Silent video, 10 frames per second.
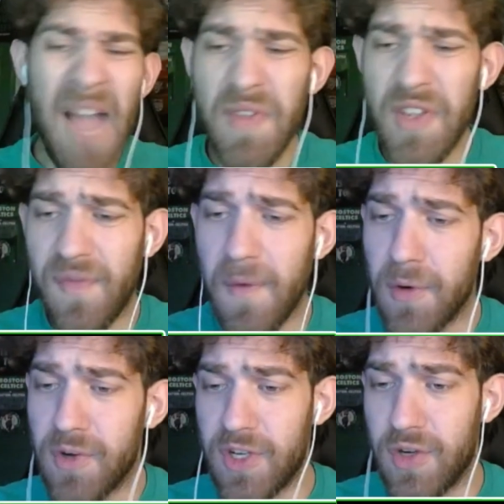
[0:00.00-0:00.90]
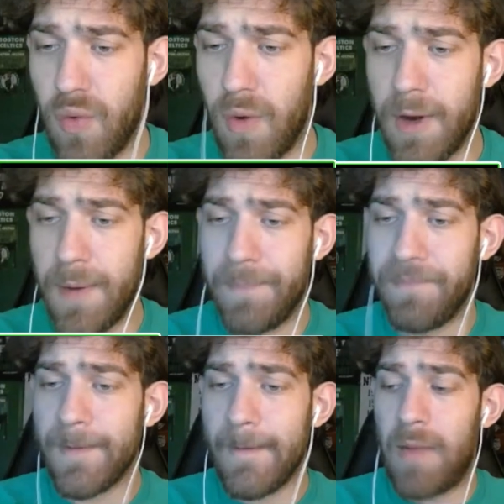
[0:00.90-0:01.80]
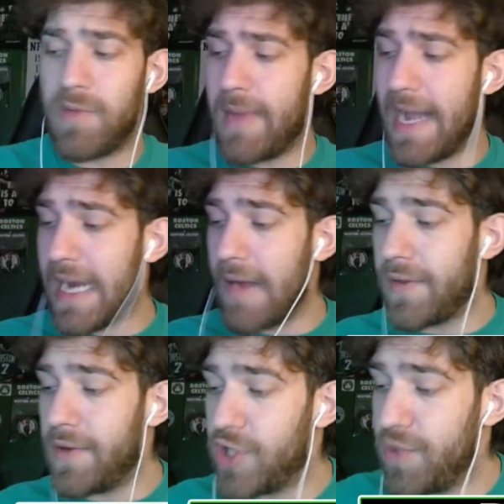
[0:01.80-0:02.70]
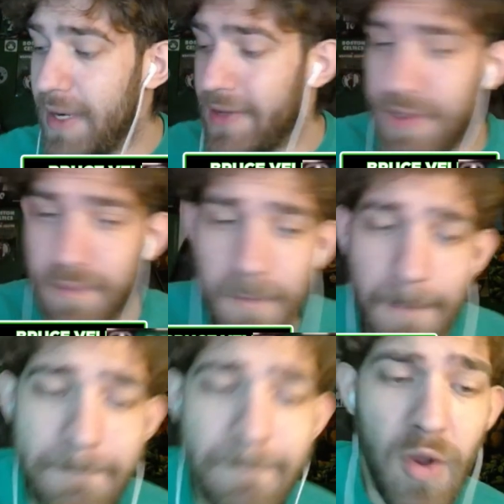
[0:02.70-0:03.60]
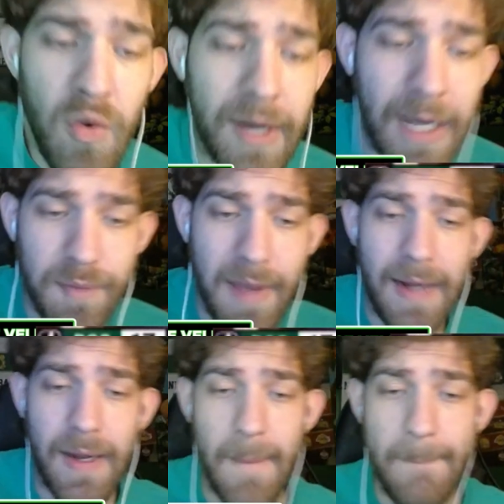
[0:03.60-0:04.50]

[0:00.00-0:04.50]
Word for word: this first quarter comes back after these two minutes, we'll catch back up.